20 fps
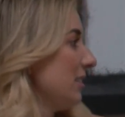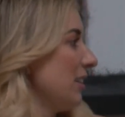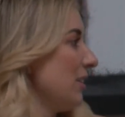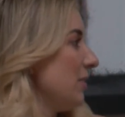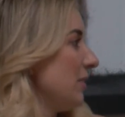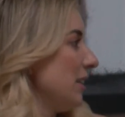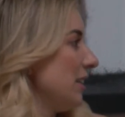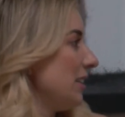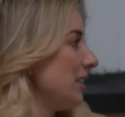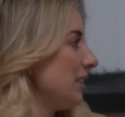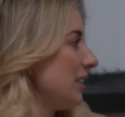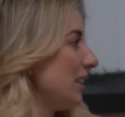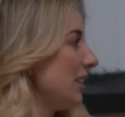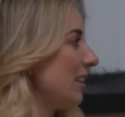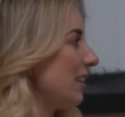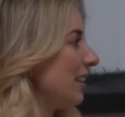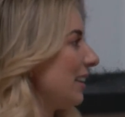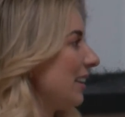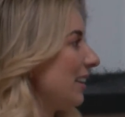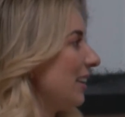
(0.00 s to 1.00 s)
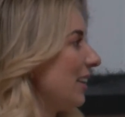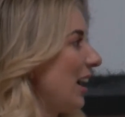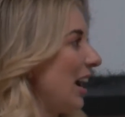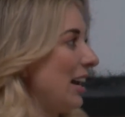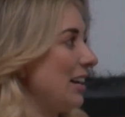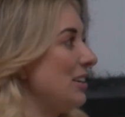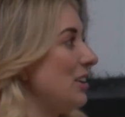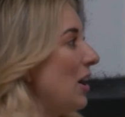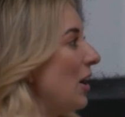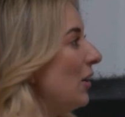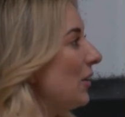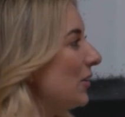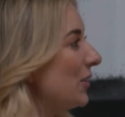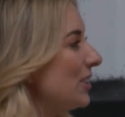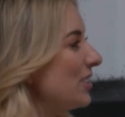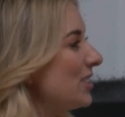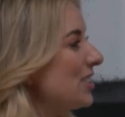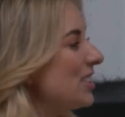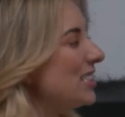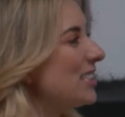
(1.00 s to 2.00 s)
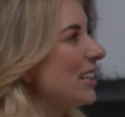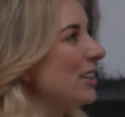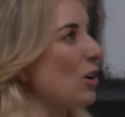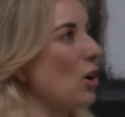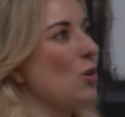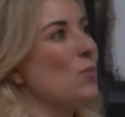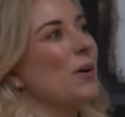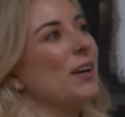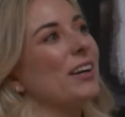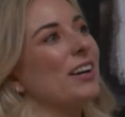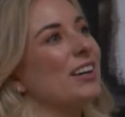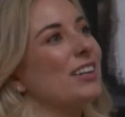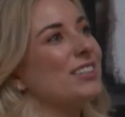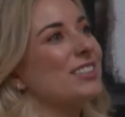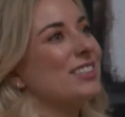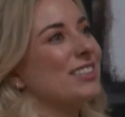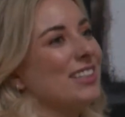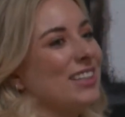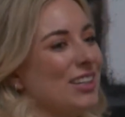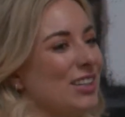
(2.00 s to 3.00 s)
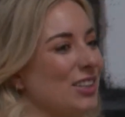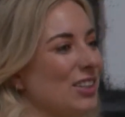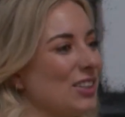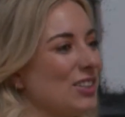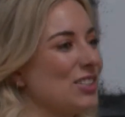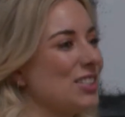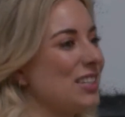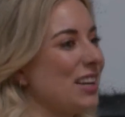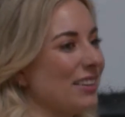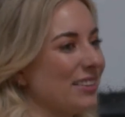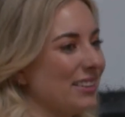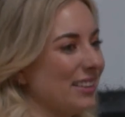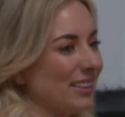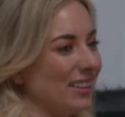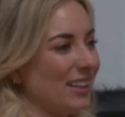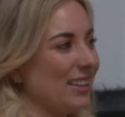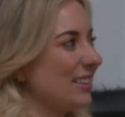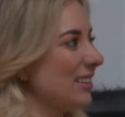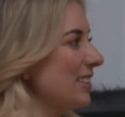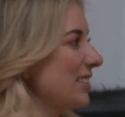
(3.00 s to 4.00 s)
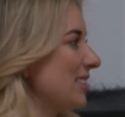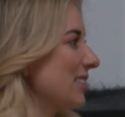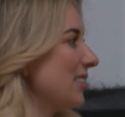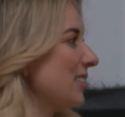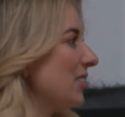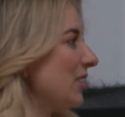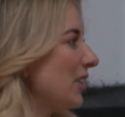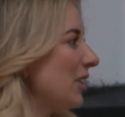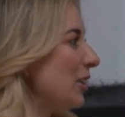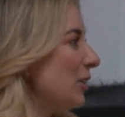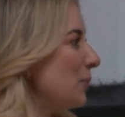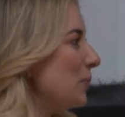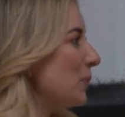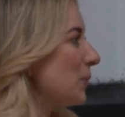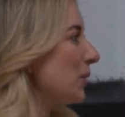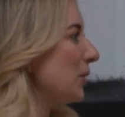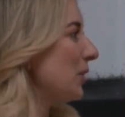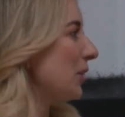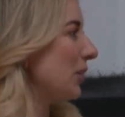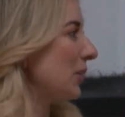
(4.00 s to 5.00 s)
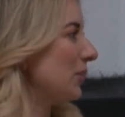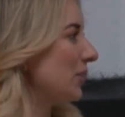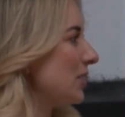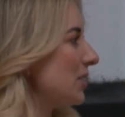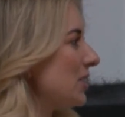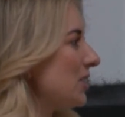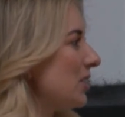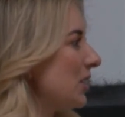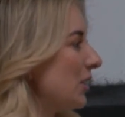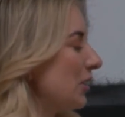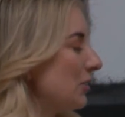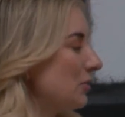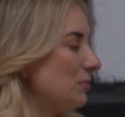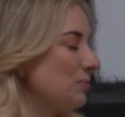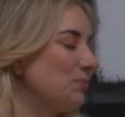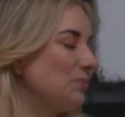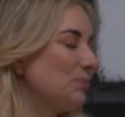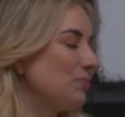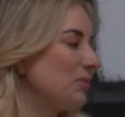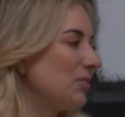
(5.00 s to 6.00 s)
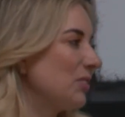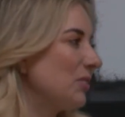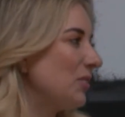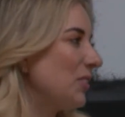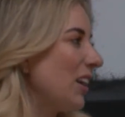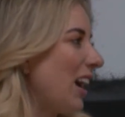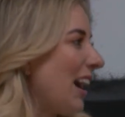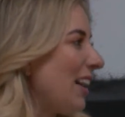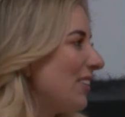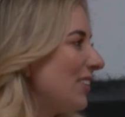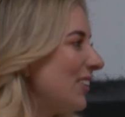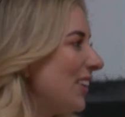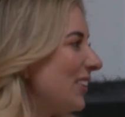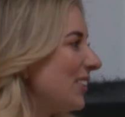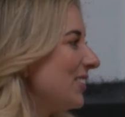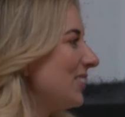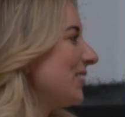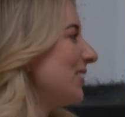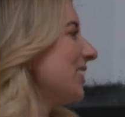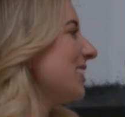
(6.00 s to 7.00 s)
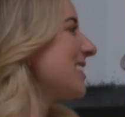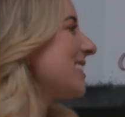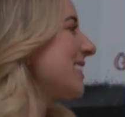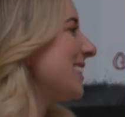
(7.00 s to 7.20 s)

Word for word: I mean, how cool would that be? I know. And she's like, oh my gosh, there's nothing like this in Europe, you know? And so I don't know. We'll